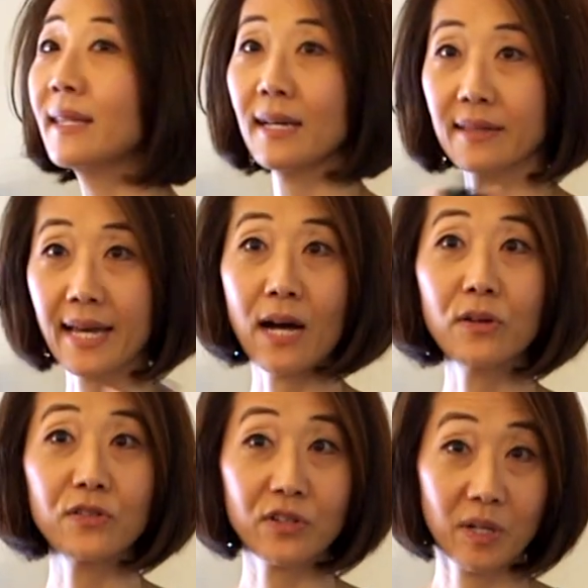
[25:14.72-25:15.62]
that the
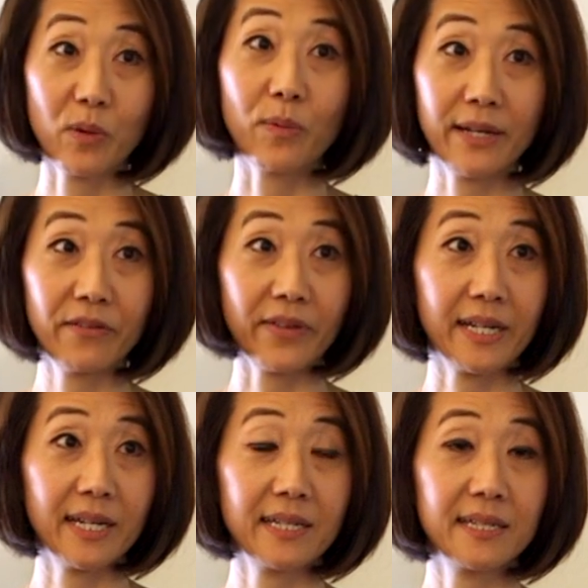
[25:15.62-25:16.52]
house is going to be
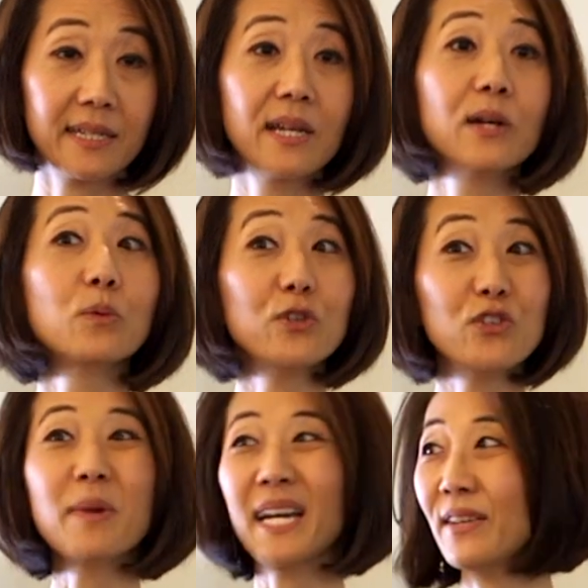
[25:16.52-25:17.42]
renovated, would
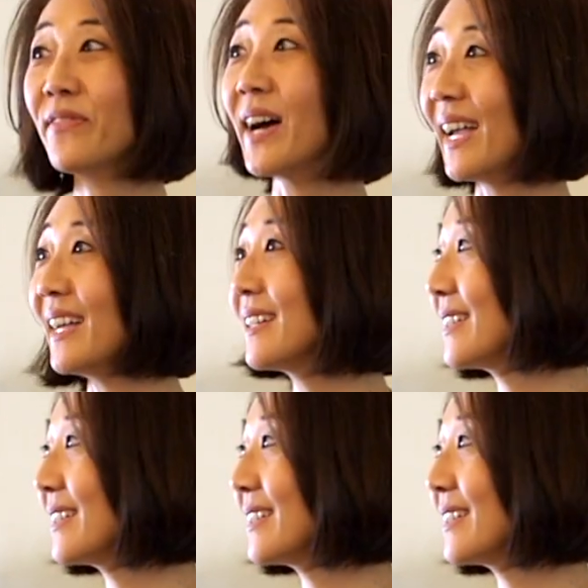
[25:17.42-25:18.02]
you mind if I